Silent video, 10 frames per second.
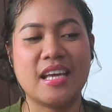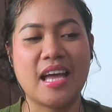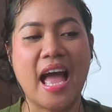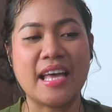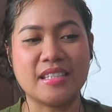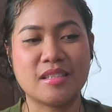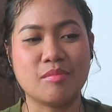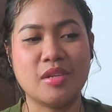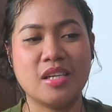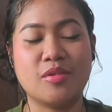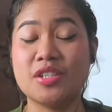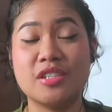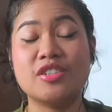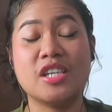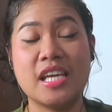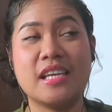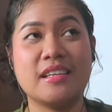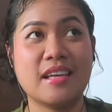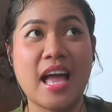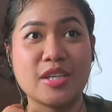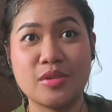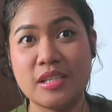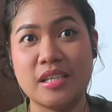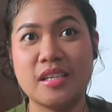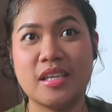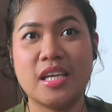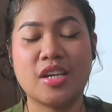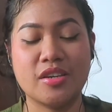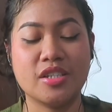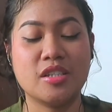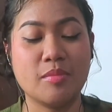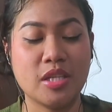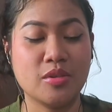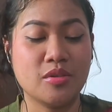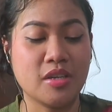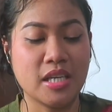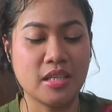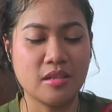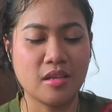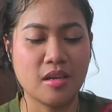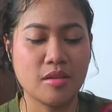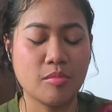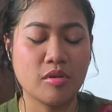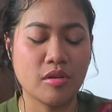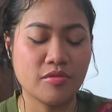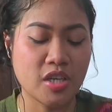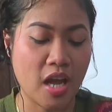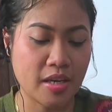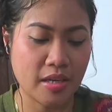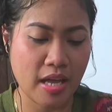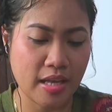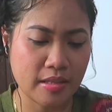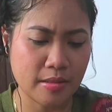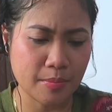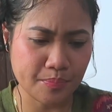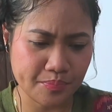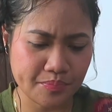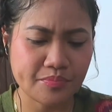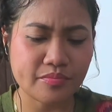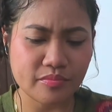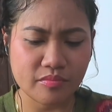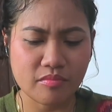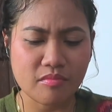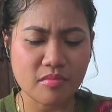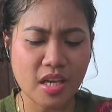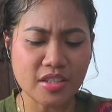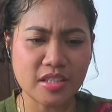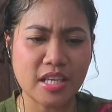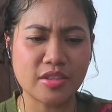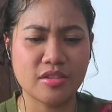asked me, or she actually encouraged me to read the Book of John. And I'd just like to